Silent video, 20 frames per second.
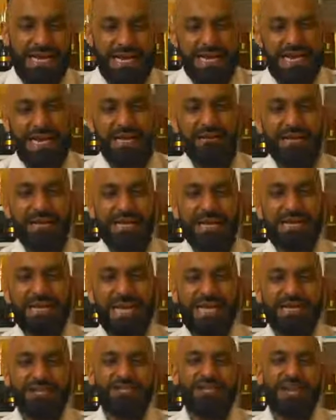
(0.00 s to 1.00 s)
either he
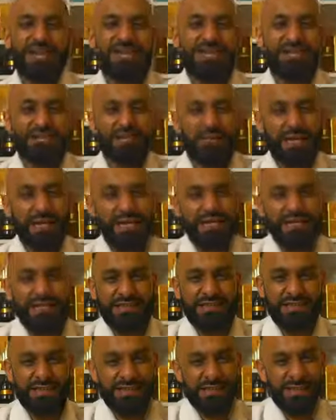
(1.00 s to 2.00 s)
gets jealous or he
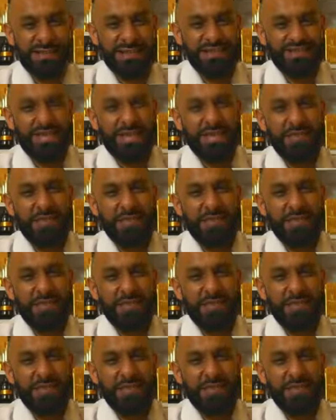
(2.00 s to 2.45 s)
just doesn't say